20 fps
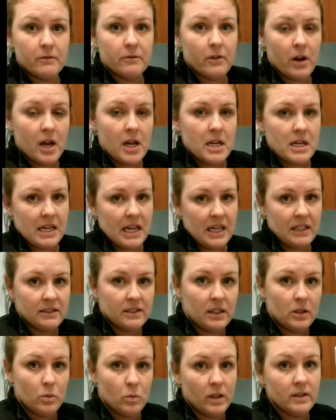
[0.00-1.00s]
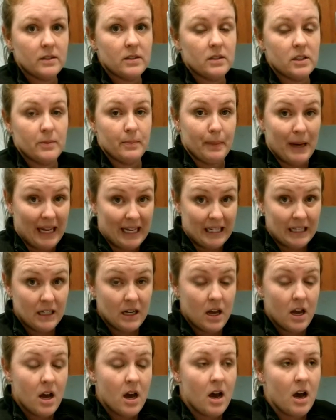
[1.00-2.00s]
front in case he wants to bite.